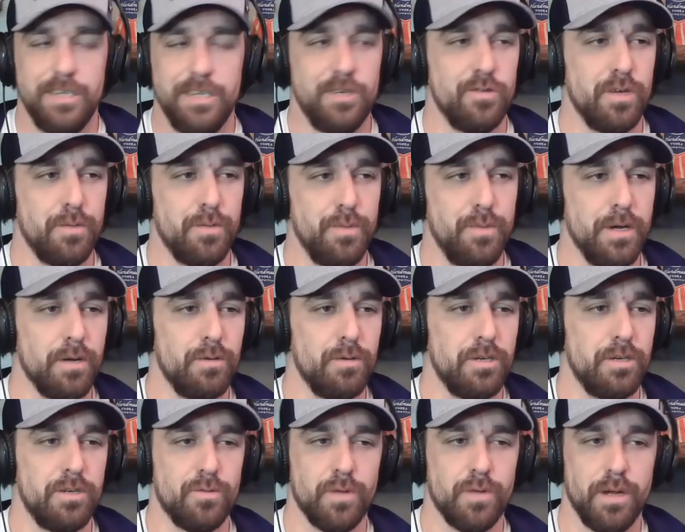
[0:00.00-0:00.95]
drink beer,
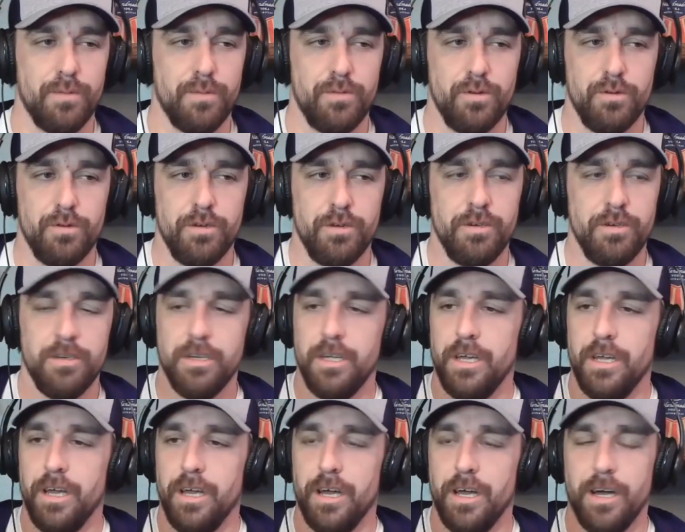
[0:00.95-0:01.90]
which is what I'm doing.
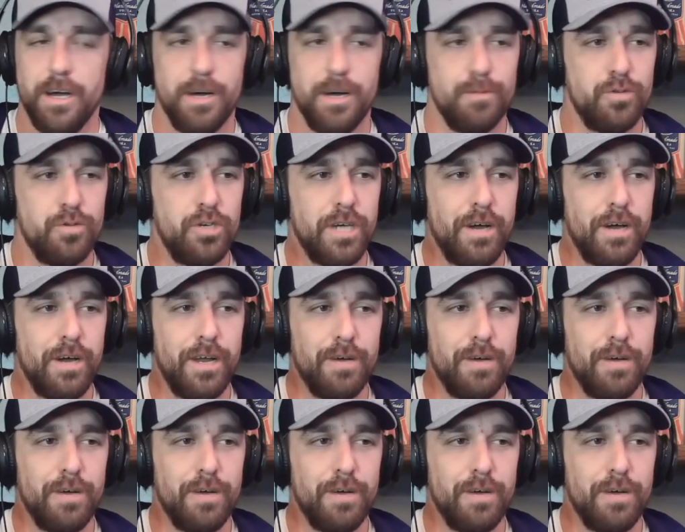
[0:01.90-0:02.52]
Shout